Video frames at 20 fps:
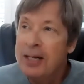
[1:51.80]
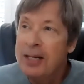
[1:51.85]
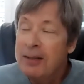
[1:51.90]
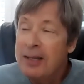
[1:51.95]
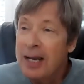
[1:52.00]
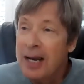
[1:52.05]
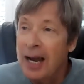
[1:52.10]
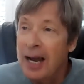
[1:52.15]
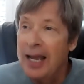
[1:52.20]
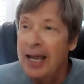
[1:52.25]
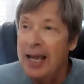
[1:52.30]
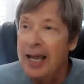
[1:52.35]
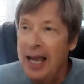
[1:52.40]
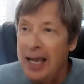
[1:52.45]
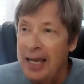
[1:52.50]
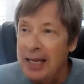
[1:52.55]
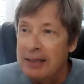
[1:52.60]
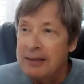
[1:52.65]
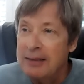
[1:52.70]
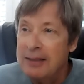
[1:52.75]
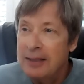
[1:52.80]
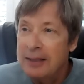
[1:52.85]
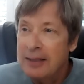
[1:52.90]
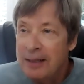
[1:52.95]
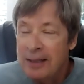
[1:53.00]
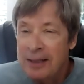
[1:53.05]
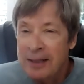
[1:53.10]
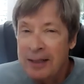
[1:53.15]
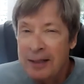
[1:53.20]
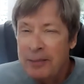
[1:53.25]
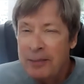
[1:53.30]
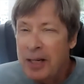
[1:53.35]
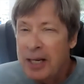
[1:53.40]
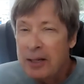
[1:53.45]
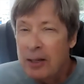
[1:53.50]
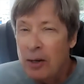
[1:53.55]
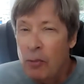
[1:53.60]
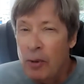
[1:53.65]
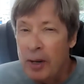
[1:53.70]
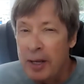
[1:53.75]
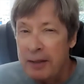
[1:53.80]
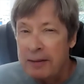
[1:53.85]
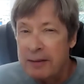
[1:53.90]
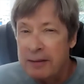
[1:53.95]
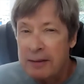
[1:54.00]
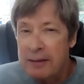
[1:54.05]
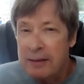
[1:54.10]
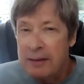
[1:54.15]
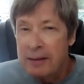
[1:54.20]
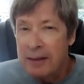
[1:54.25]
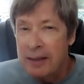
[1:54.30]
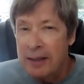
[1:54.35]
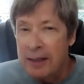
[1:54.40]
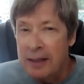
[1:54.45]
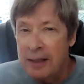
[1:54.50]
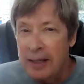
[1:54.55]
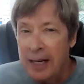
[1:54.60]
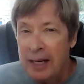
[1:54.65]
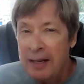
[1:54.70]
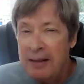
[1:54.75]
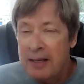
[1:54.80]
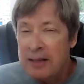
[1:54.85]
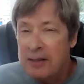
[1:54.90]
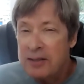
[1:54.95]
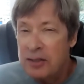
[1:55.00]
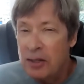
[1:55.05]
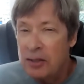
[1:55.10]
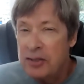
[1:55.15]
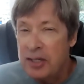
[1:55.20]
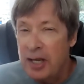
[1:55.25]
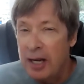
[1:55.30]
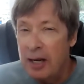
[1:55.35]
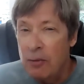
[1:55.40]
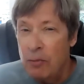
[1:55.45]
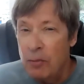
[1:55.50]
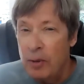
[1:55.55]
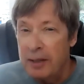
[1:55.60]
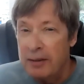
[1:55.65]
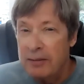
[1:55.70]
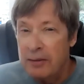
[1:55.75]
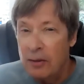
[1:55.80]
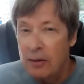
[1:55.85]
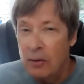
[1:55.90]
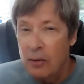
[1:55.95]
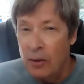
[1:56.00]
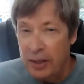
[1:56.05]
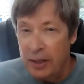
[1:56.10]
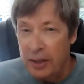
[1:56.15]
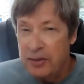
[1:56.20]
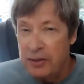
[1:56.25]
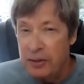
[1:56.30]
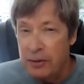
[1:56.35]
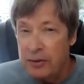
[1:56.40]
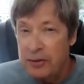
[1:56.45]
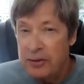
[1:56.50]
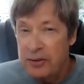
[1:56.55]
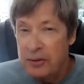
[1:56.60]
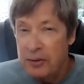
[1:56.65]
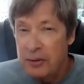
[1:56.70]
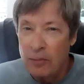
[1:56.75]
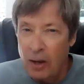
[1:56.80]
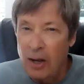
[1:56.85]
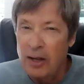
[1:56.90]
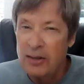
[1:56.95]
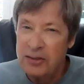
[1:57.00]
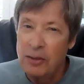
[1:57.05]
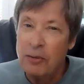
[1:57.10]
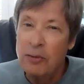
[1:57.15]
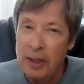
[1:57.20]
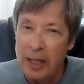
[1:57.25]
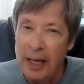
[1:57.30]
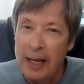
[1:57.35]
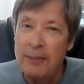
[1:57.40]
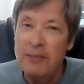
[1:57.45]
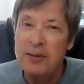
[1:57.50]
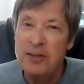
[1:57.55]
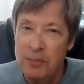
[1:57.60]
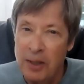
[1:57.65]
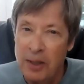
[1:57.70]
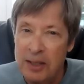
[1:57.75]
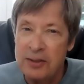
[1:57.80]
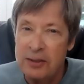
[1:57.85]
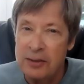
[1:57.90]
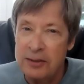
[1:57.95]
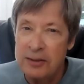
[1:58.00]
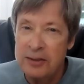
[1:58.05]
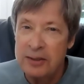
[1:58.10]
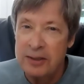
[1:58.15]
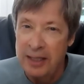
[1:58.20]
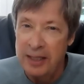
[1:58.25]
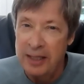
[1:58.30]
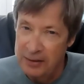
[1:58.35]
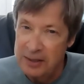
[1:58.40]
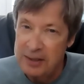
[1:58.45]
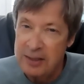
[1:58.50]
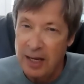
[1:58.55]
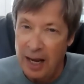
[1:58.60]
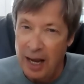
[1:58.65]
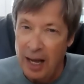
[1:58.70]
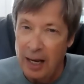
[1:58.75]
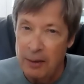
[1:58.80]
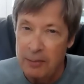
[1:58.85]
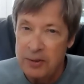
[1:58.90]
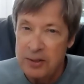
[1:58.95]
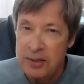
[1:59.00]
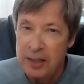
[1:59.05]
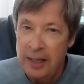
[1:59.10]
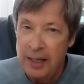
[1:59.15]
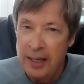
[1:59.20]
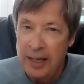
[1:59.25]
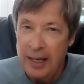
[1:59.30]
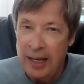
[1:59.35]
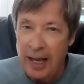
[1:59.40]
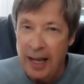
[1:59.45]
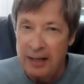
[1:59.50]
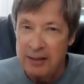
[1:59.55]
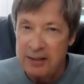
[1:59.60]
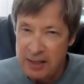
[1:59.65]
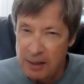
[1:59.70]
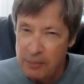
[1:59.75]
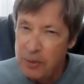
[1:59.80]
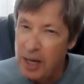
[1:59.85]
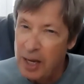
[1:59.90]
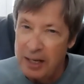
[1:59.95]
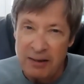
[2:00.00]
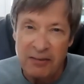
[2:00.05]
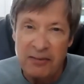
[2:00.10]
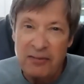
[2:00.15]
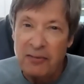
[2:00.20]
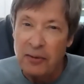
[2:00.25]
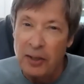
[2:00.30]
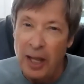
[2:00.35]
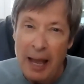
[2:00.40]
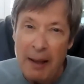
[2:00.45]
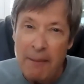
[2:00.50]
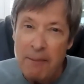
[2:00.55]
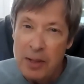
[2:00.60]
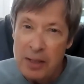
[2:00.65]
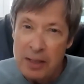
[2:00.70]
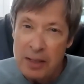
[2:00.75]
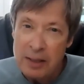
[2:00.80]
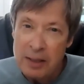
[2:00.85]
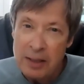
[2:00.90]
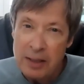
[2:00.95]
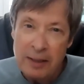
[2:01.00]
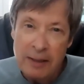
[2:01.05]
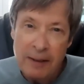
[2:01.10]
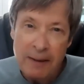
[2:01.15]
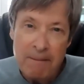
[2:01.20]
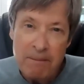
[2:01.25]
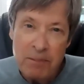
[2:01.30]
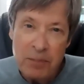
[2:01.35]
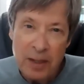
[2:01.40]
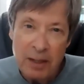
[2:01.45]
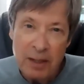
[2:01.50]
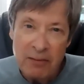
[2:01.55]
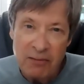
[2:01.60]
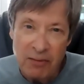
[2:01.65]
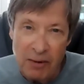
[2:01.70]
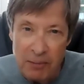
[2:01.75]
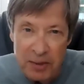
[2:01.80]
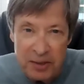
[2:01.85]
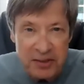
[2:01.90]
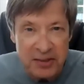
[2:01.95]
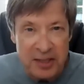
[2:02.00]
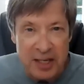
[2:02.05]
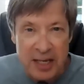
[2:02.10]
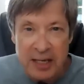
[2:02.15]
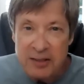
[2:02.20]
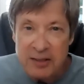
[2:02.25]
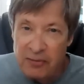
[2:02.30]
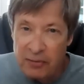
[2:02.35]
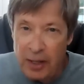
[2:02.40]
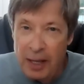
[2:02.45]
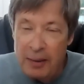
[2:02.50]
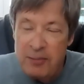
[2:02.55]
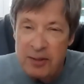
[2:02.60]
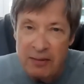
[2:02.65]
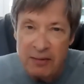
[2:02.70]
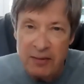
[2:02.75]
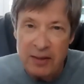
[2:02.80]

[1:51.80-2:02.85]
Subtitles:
that I hate. I'm going to go with anything associated with oysters. Also clams, mussels, even scallops, as some kind of phlegm from the seas, phlegms of the